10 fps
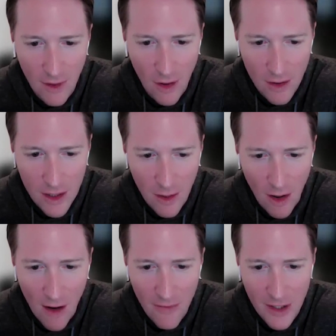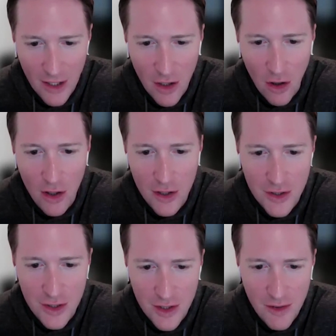are often
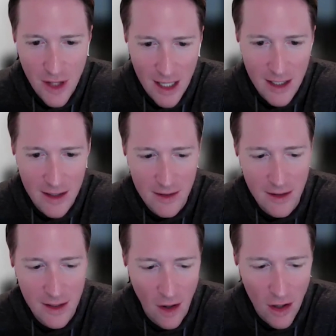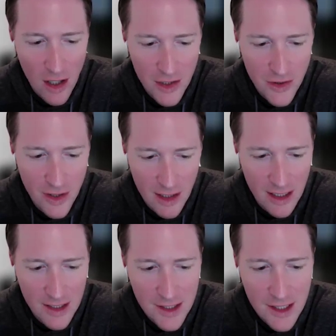encouraged to do that in our country, at
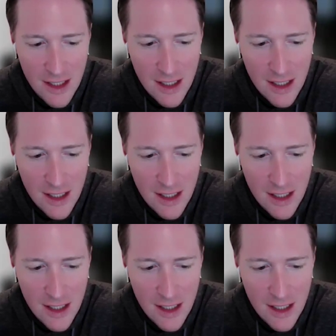least.